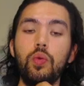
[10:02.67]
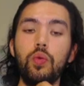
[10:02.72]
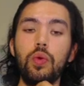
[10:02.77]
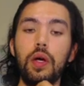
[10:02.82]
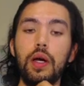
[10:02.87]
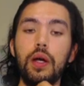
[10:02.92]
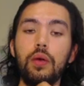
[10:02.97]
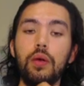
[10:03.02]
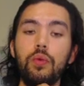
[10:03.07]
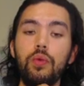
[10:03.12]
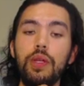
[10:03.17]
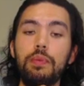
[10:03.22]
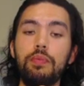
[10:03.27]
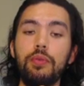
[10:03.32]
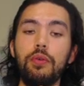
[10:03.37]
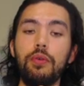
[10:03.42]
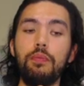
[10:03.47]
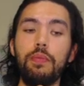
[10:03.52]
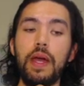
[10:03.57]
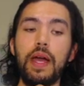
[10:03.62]

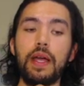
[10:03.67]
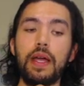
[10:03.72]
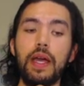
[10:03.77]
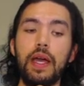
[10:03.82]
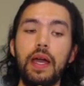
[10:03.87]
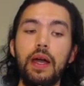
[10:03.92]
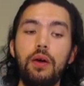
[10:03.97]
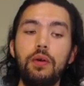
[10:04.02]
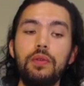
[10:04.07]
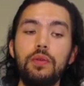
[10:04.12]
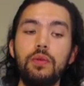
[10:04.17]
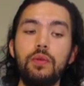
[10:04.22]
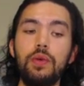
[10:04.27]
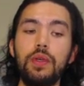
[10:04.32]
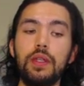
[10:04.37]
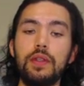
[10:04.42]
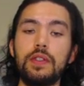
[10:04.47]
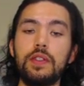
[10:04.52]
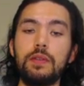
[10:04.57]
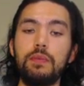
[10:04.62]
Reaper back out
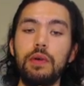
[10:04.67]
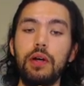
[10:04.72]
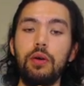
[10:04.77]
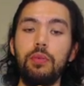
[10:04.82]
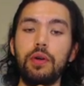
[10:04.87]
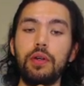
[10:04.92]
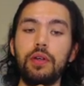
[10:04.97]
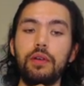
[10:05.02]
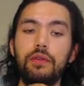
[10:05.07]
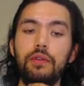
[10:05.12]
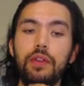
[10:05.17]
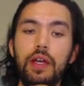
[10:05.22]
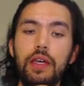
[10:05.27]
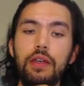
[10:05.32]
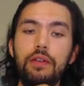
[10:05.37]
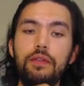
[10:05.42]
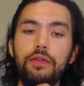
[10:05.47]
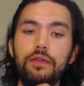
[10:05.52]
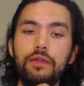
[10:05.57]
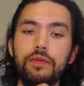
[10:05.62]
with Spellbook of
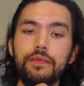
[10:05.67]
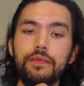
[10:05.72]
Life.